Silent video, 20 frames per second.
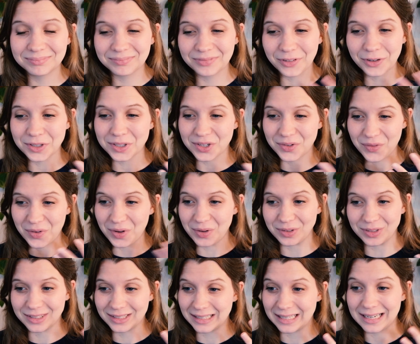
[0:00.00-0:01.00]
First of all,
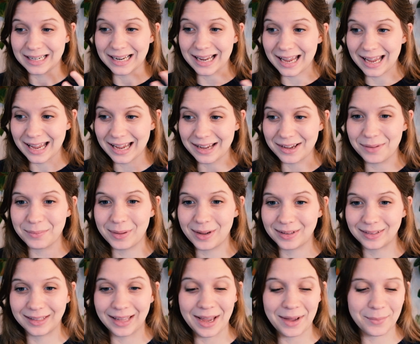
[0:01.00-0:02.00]
just like ah,
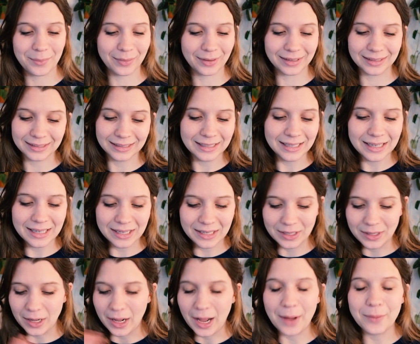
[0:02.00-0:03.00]
about that, but
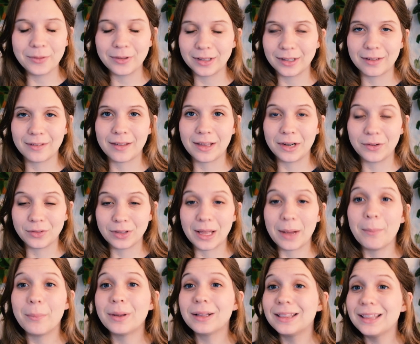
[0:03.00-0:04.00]
I'm really excited for
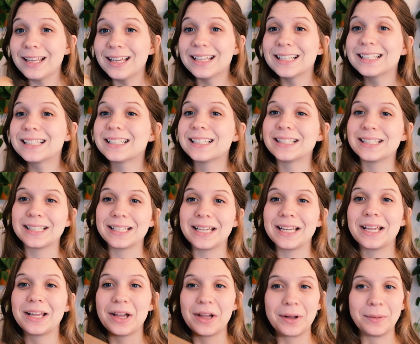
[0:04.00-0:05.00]
that. But this is
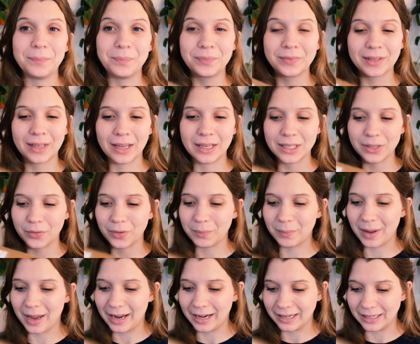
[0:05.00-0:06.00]
um, a different
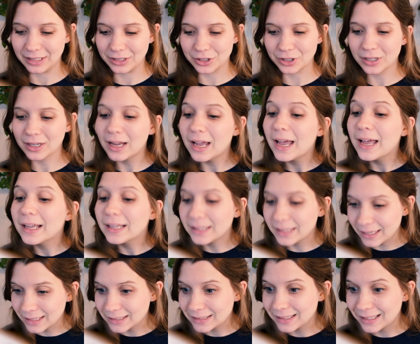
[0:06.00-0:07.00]
package.
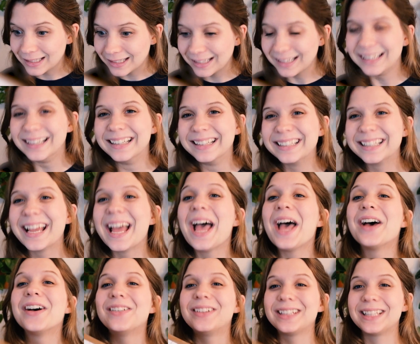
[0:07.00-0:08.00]
Yes, honey.
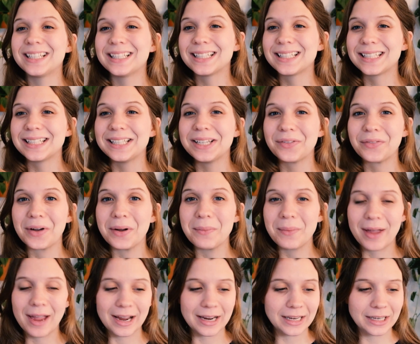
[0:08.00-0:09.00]
But this is a different
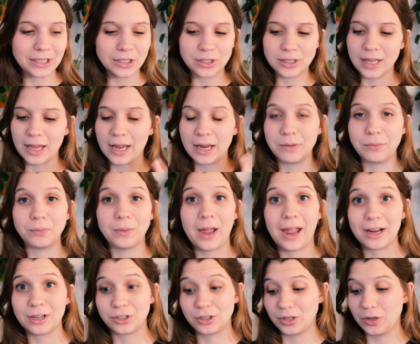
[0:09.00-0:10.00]
package that I
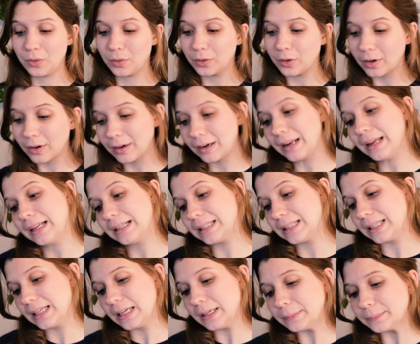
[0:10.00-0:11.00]
actually ordered on
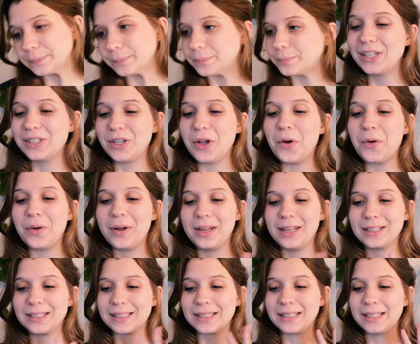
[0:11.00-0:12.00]
Etsy. So
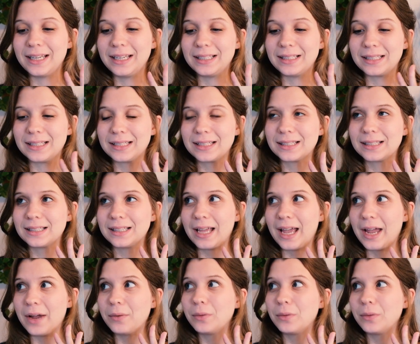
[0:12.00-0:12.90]
it's, it's I